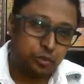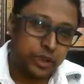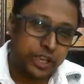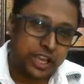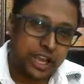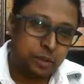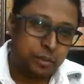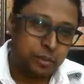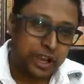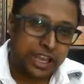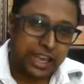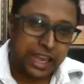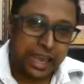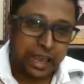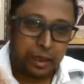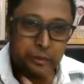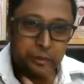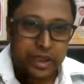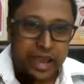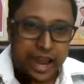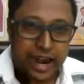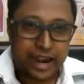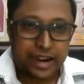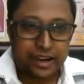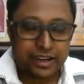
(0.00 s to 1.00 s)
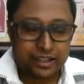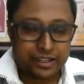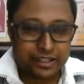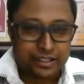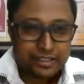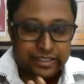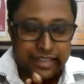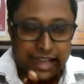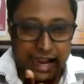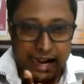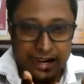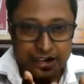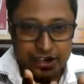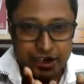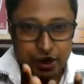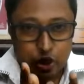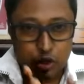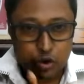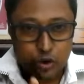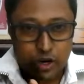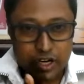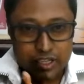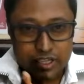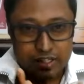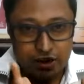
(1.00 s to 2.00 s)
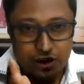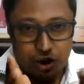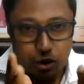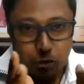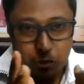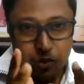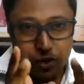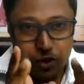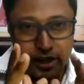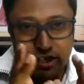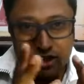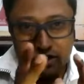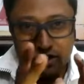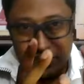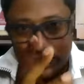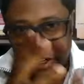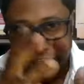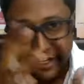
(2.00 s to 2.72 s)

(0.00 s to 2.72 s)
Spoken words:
become a game character, that requires a complete